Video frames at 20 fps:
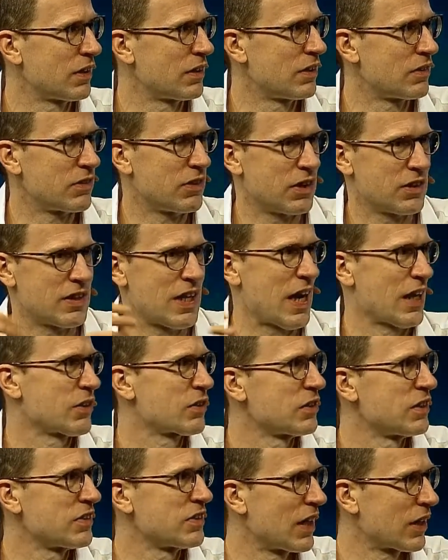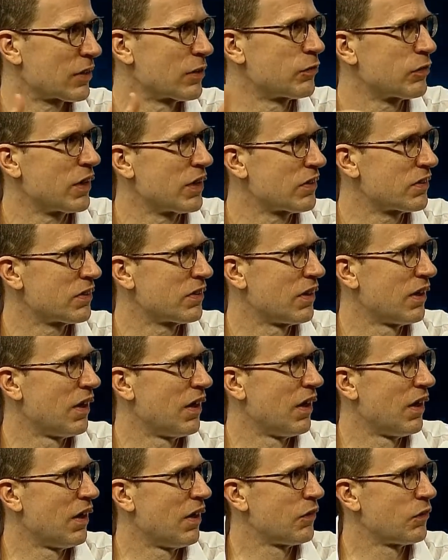It's not actually a sacrifice
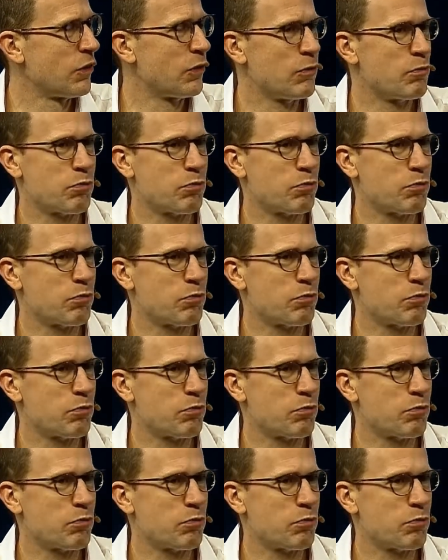to